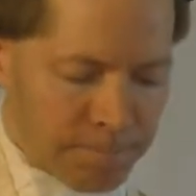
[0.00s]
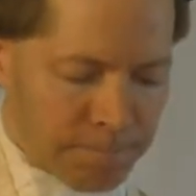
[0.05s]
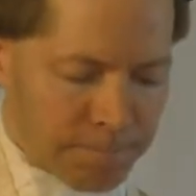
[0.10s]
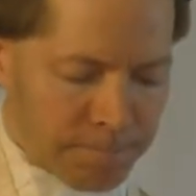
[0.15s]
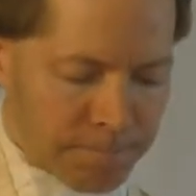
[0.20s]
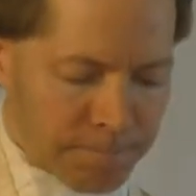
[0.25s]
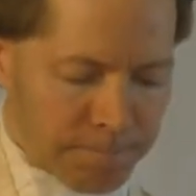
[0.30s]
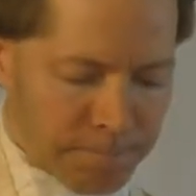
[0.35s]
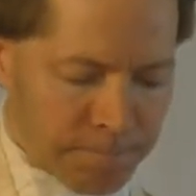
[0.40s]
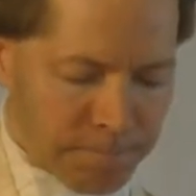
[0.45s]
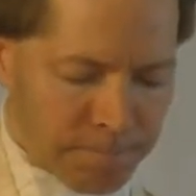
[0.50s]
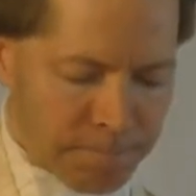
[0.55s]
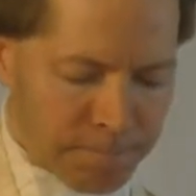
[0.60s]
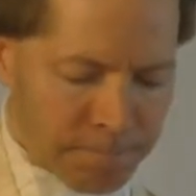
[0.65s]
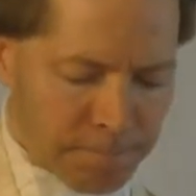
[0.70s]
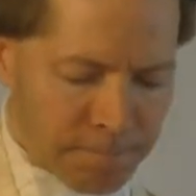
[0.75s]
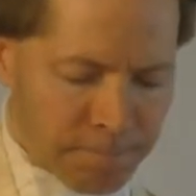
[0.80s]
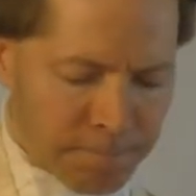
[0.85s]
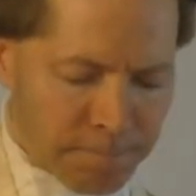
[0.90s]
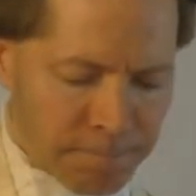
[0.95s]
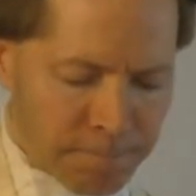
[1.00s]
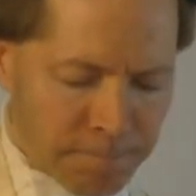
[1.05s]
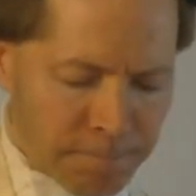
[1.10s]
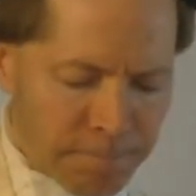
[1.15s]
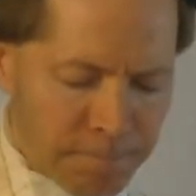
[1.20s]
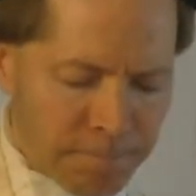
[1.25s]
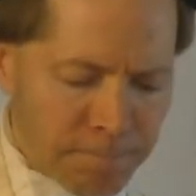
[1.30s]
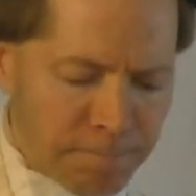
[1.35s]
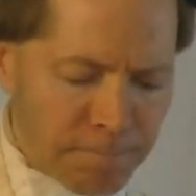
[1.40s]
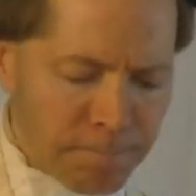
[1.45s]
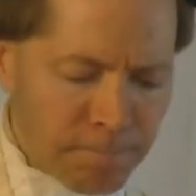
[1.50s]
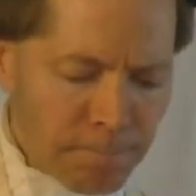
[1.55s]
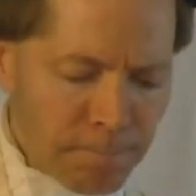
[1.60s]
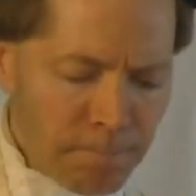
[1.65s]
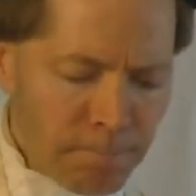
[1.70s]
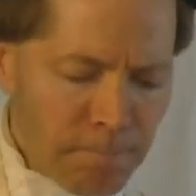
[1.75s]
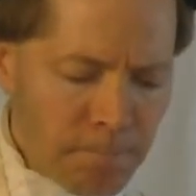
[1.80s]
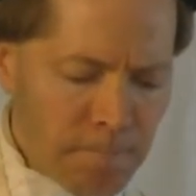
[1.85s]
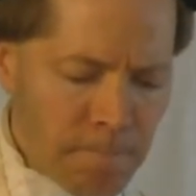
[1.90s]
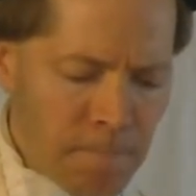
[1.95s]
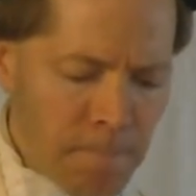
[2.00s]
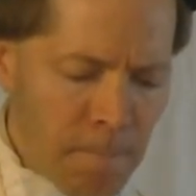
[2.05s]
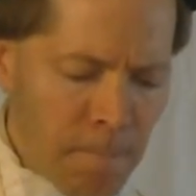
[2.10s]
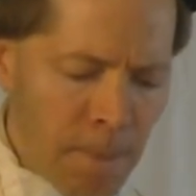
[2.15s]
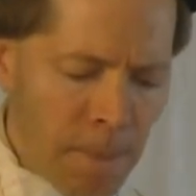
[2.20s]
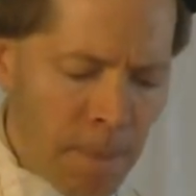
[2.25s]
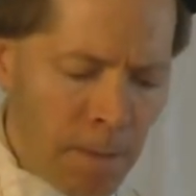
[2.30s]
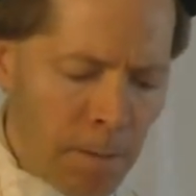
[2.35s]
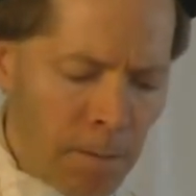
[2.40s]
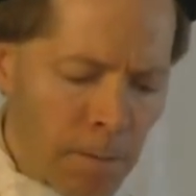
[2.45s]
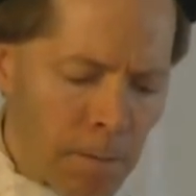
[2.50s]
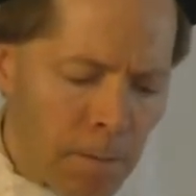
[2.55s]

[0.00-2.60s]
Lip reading: Nothing is said.